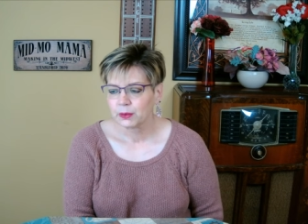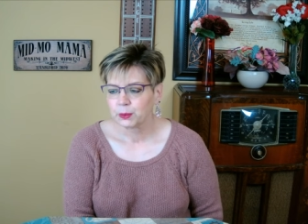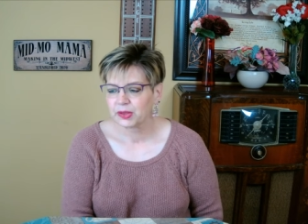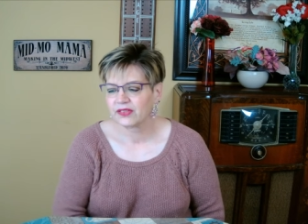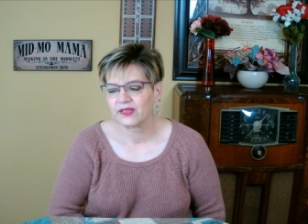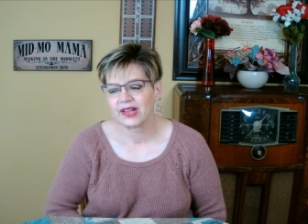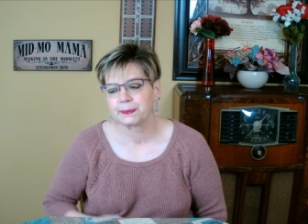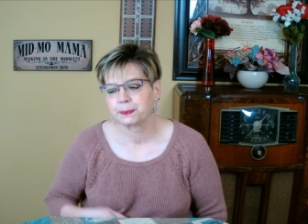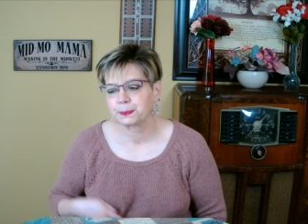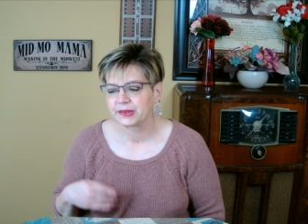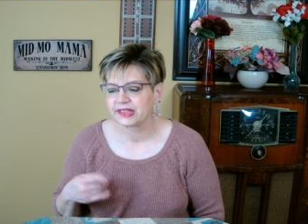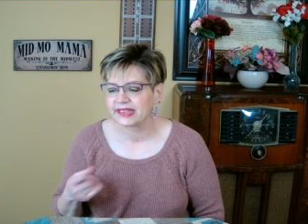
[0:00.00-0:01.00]
But if I
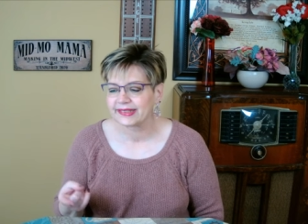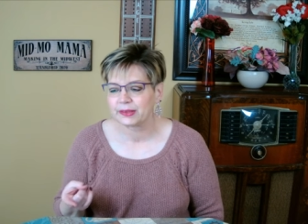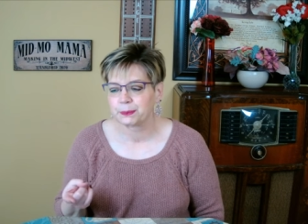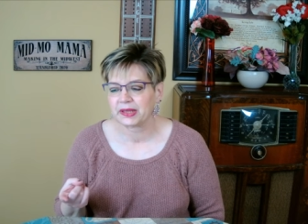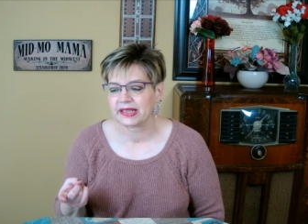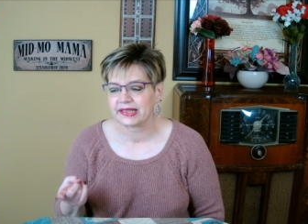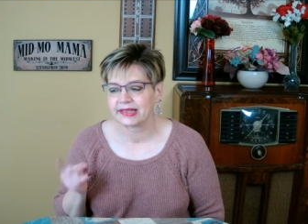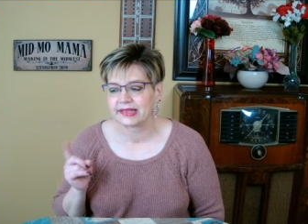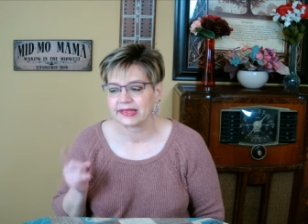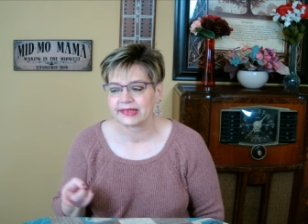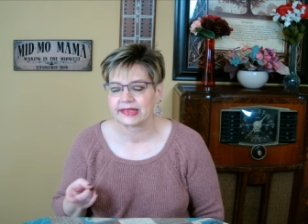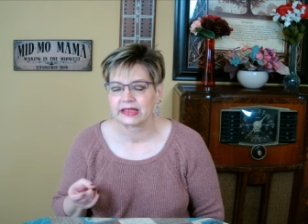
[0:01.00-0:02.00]
participate in
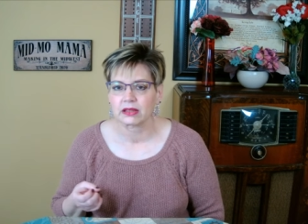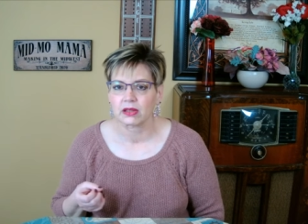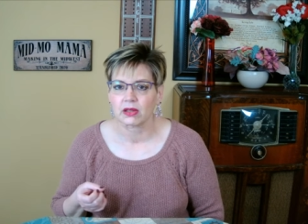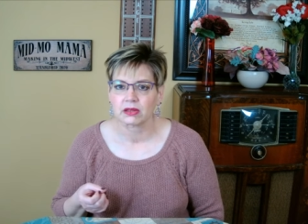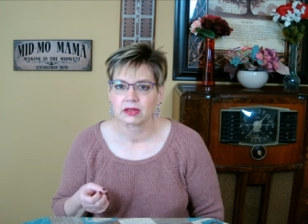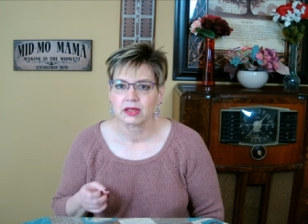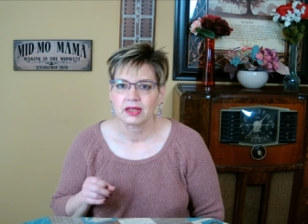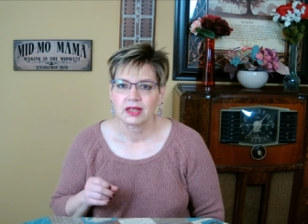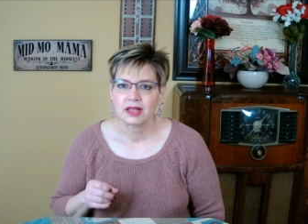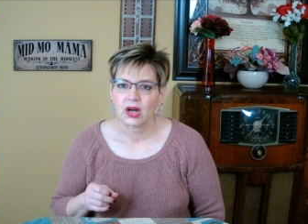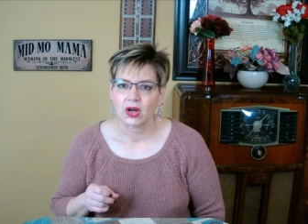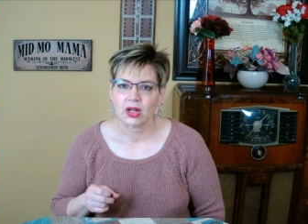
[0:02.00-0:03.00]
a knit-along,
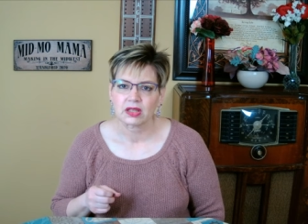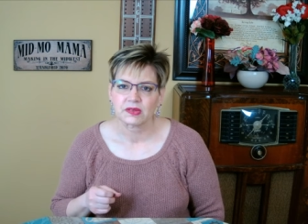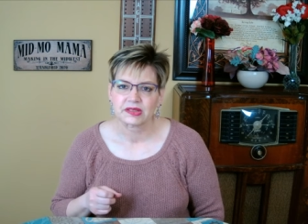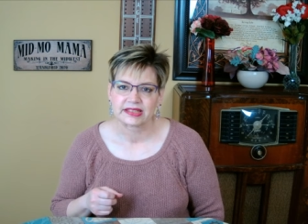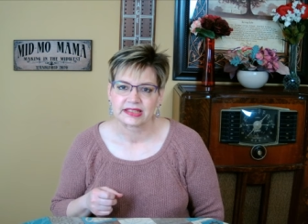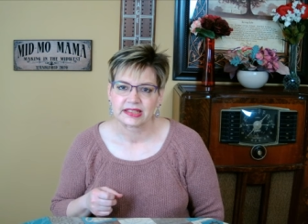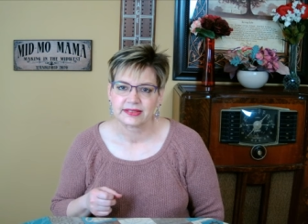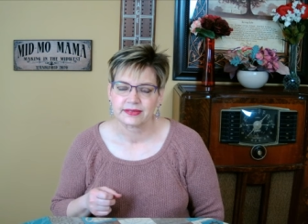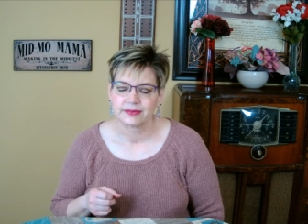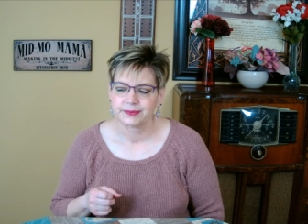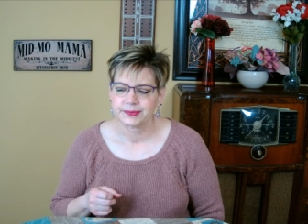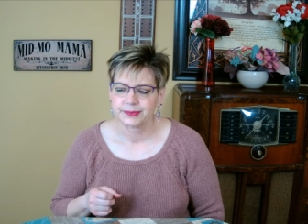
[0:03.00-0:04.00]
all of a
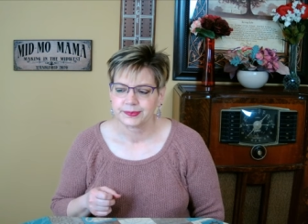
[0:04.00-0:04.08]
sudden,